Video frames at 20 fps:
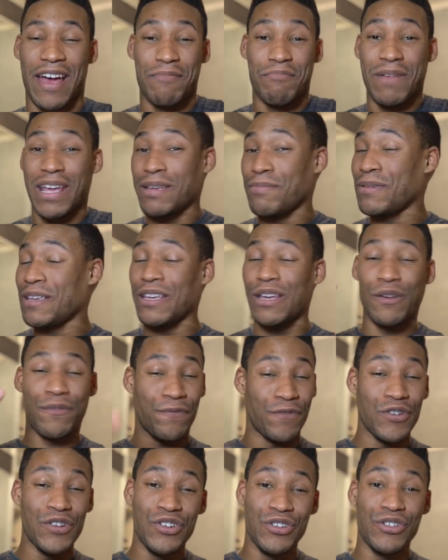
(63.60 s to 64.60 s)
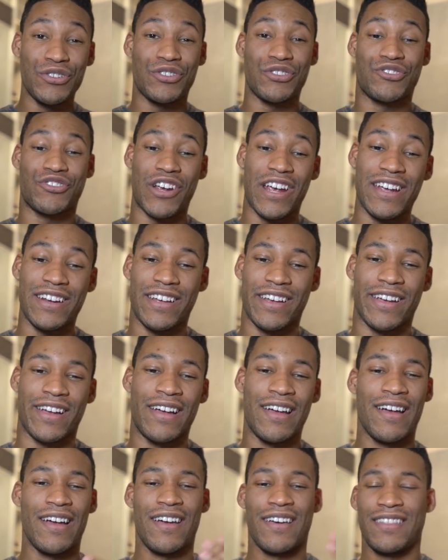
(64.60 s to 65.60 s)
And maybe if you're new to training,
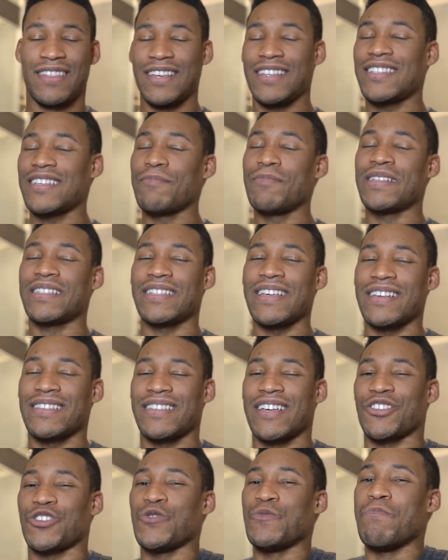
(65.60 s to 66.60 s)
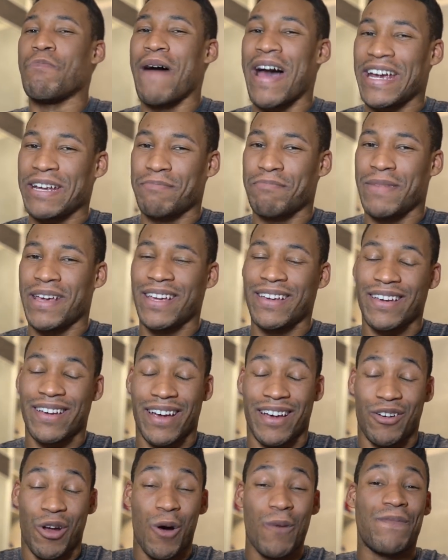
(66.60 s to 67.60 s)
these are mistakes that you might make,
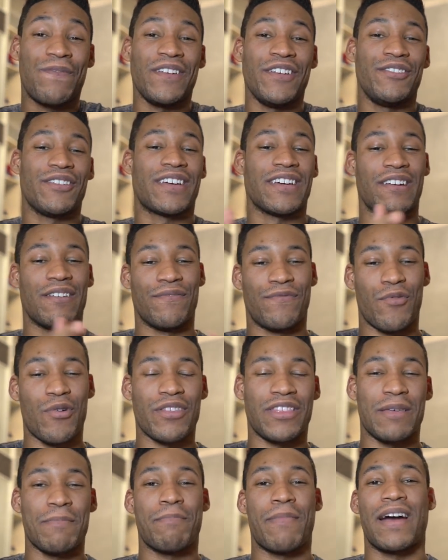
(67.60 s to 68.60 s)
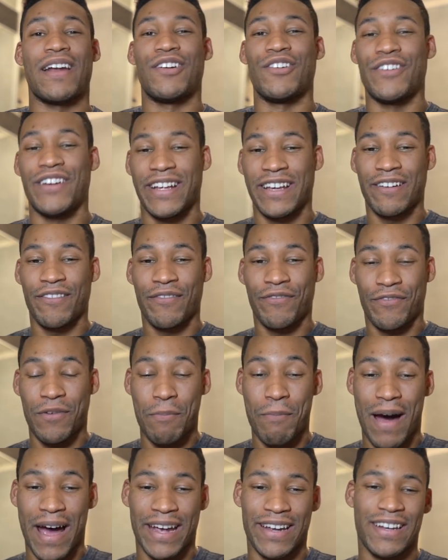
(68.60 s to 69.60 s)
and hopefully you can avoid them by learning
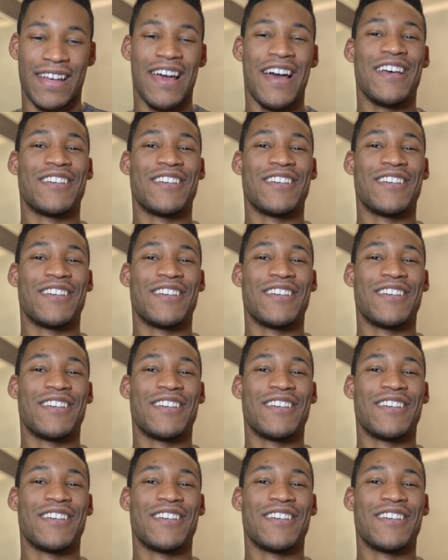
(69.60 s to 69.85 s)
from mine.